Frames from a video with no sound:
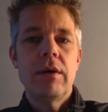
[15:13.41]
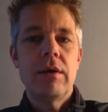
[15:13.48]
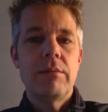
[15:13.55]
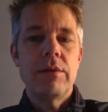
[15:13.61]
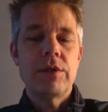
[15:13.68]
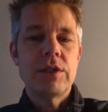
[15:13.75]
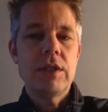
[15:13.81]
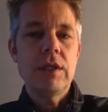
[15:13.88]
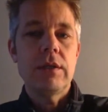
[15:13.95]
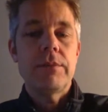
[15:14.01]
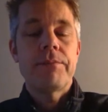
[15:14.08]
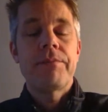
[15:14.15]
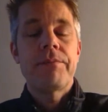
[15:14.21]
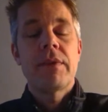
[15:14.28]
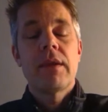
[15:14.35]

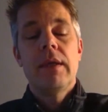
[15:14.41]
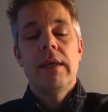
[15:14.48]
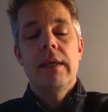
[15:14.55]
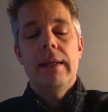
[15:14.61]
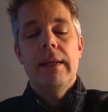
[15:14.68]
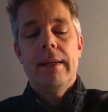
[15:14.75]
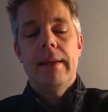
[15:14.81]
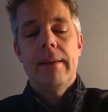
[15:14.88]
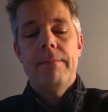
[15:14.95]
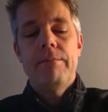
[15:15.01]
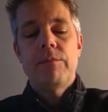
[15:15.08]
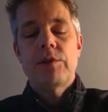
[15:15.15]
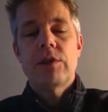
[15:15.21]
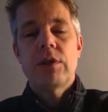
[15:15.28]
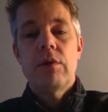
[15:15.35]
machine.
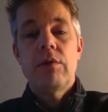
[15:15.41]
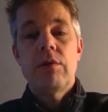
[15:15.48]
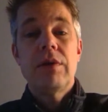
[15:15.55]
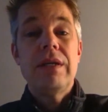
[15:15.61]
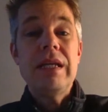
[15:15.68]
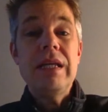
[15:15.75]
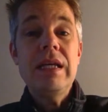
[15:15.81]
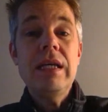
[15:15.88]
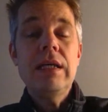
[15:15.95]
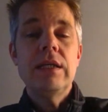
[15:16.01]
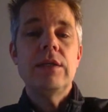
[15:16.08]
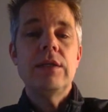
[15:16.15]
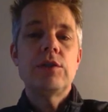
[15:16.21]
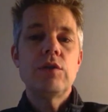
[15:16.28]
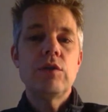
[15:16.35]
So the
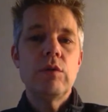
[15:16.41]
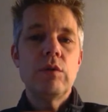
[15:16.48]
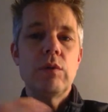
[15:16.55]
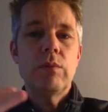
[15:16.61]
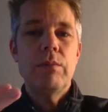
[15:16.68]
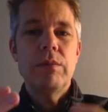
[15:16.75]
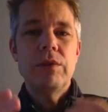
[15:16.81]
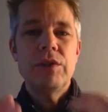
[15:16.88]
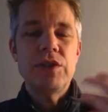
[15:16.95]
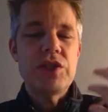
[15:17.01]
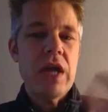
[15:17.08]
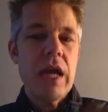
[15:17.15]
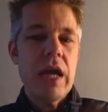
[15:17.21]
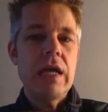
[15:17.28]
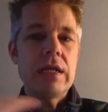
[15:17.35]
need to
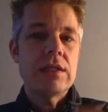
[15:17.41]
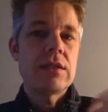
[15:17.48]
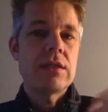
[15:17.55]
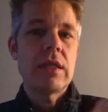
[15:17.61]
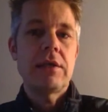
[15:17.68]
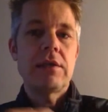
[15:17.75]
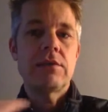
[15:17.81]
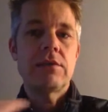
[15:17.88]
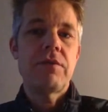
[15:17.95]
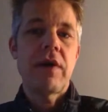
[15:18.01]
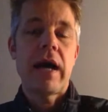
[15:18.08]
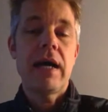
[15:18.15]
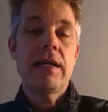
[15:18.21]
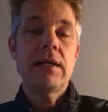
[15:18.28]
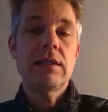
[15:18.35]
change things
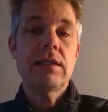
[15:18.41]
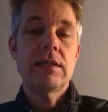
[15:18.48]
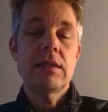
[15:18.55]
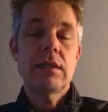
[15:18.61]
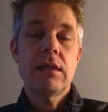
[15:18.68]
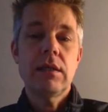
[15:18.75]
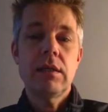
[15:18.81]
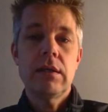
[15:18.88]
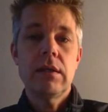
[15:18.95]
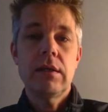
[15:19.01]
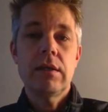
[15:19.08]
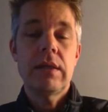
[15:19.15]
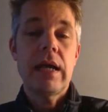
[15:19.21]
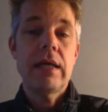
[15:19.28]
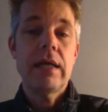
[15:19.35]
fast,
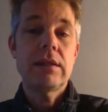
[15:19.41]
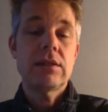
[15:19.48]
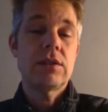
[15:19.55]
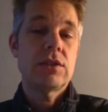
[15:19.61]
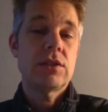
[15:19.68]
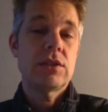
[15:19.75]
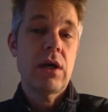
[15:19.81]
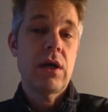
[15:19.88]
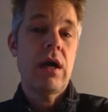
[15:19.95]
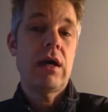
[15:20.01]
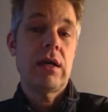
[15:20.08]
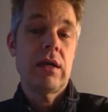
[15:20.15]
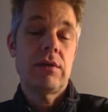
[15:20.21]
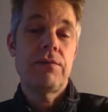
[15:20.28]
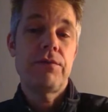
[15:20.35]
that
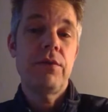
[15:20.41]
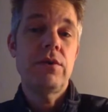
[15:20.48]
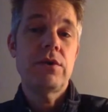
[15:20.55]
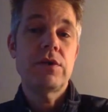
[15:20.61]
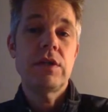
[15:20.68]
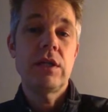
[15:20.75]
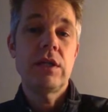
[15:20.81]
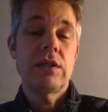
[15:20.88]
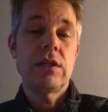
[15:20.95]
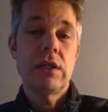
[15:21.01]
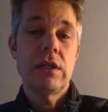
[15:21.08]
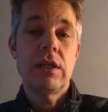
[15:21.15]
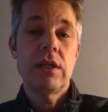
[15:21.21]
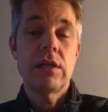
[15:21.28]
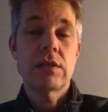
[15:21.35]
started first
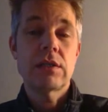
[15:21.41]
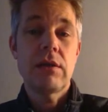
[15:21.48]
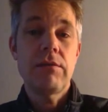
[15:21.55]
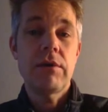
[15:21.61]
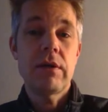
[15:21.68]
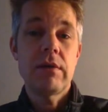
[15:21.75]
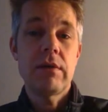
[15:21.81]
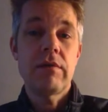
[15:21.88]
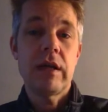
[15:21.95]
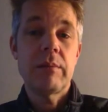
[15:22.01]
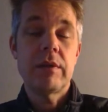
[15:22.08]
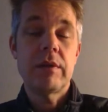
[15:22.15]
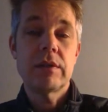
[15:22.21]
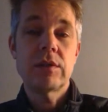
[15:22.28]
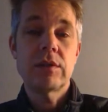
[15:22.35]
in software
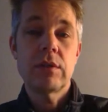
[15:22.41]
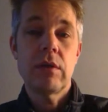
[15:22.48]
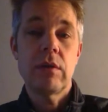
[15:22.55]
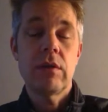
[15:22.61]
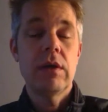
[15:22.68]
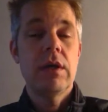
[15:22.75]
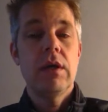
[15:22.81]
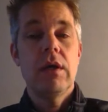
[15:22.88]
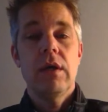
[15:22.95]
development. So